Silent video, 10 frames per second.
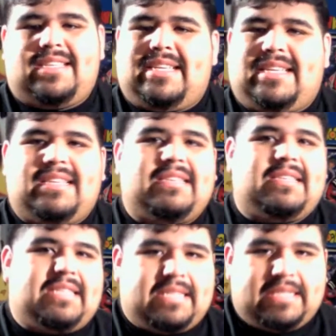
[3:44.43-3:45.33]

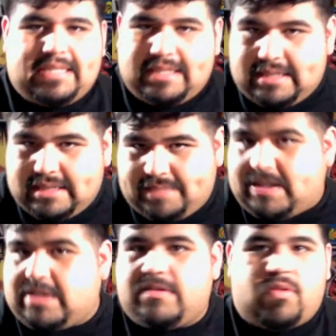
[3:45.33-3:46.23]
ew,
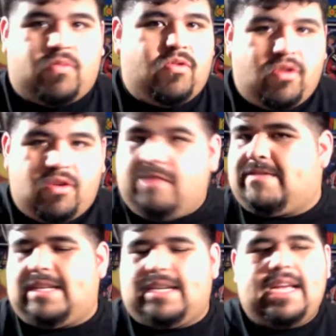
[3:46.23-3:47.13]
especially with the
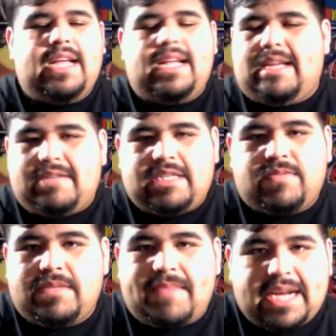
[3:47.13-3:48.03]
wolves, and it just
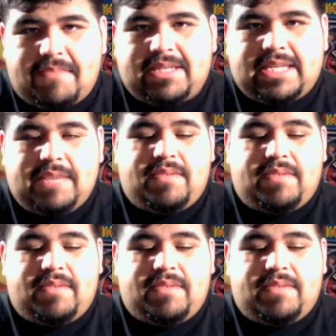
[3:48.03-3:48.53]
wasn't my cup of tea.